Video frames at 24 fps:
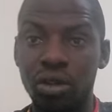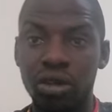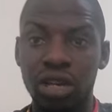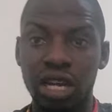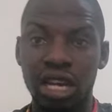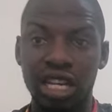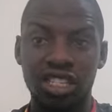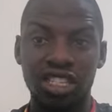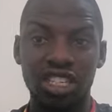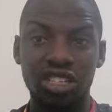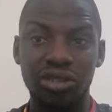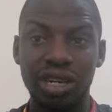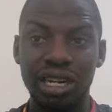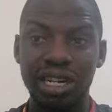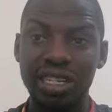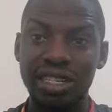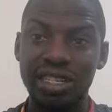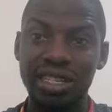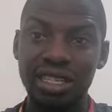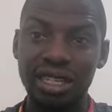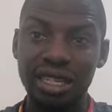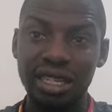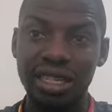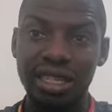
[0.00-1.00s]
Is it
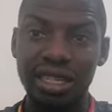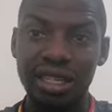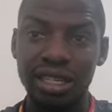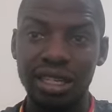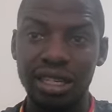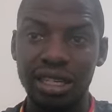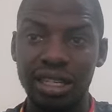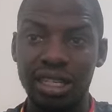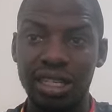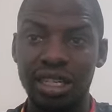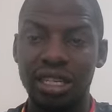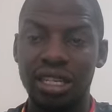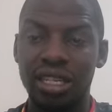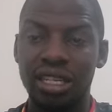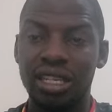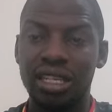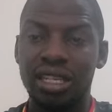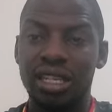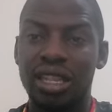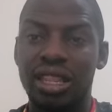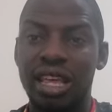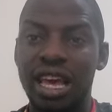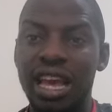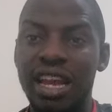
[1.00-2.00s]
realistic?
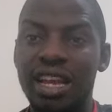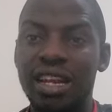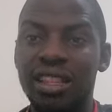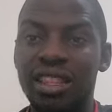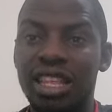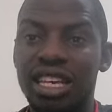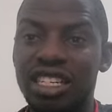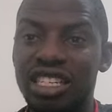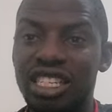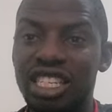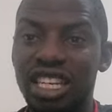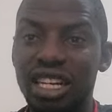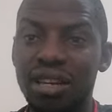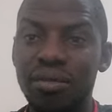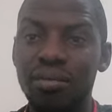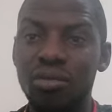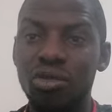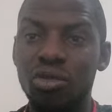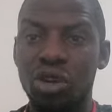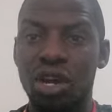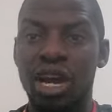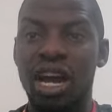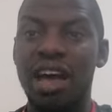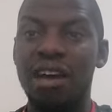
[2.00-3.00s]
Then the team
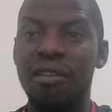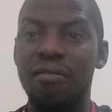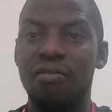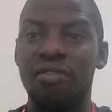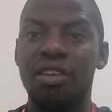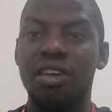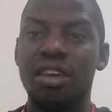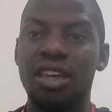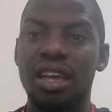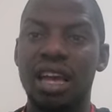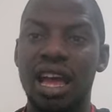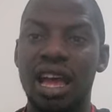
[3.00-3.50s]
you're having,